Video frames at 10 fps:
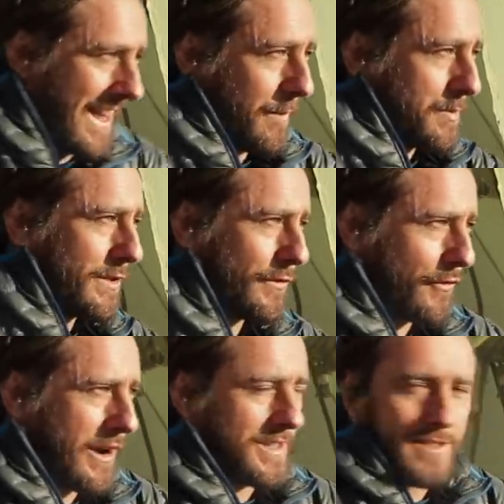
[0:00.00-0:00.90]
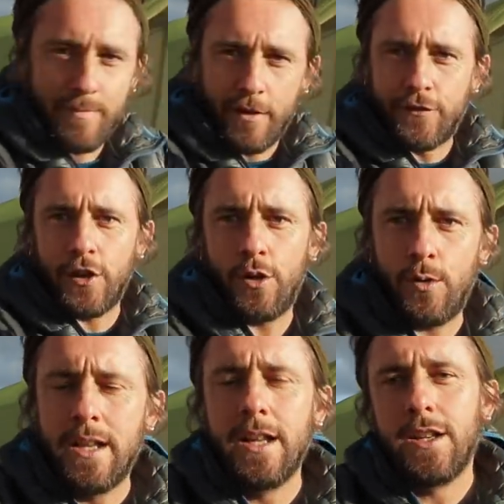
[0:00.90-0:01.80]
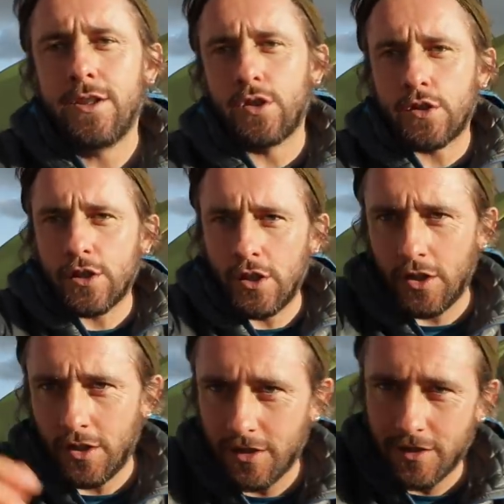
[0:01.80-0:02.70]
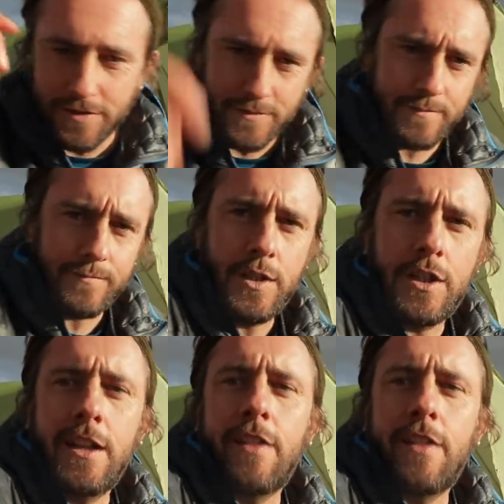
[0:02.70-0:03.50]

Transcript: Absent friends, my view, just so you can